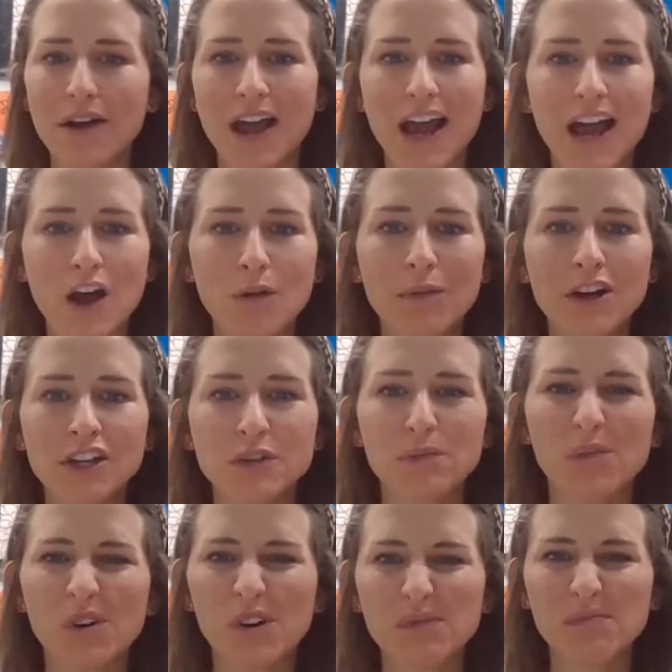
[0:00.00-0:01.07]
how much
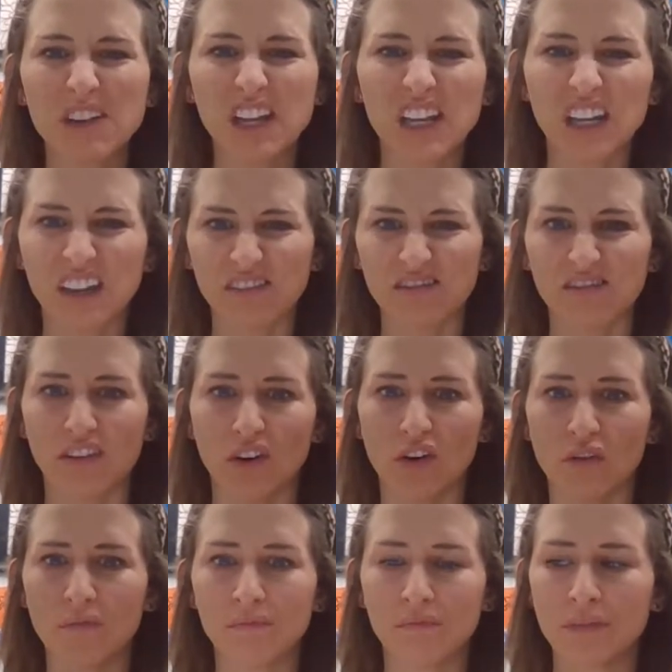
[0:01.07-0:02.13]
more
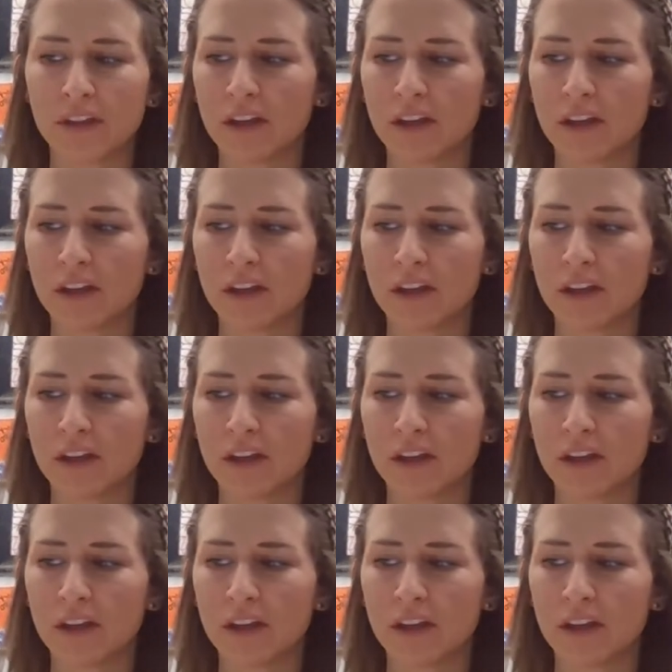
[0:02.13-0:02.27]
meaningful